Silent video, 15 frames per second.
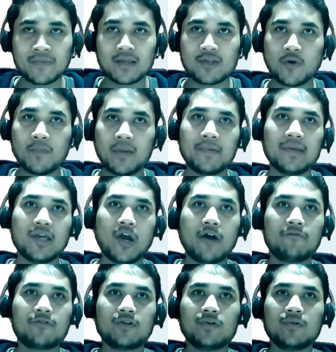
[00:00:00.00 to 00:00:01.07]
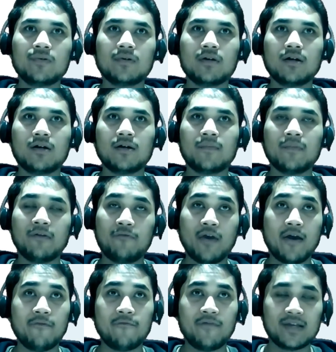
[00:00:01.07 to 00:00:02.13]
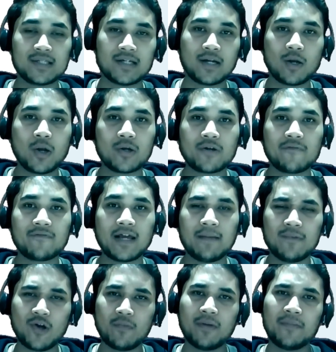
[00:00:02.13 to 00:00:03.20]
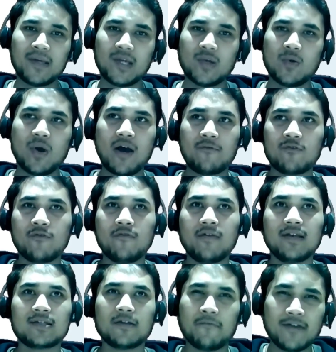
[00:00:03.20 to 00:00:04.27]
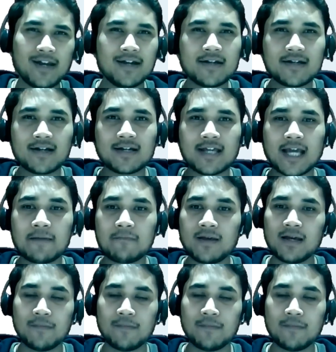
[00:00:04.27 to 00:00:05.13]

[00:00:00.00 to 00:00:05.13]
Now maybe you have to, if you have wasted a lot of time, now maybe you have to waste a very little time,